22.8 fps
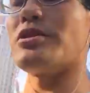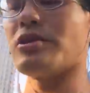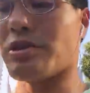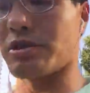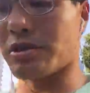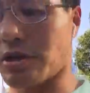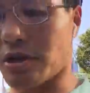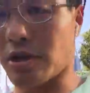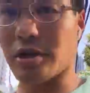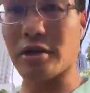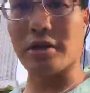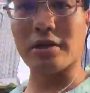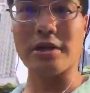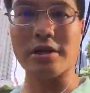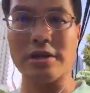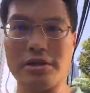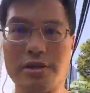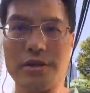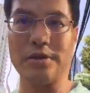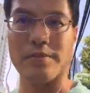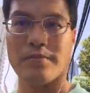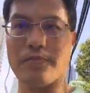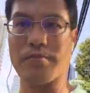in the
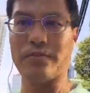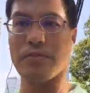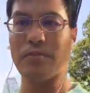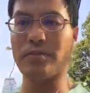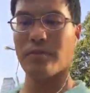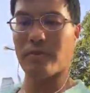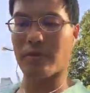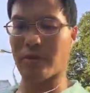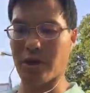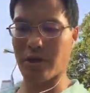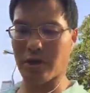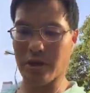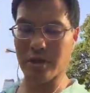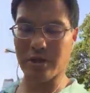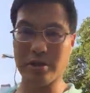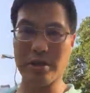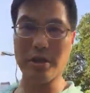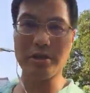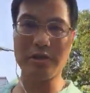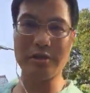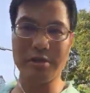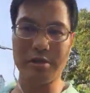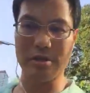darkness, there
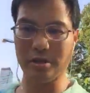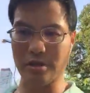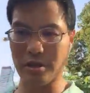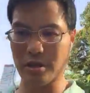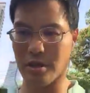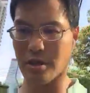exists,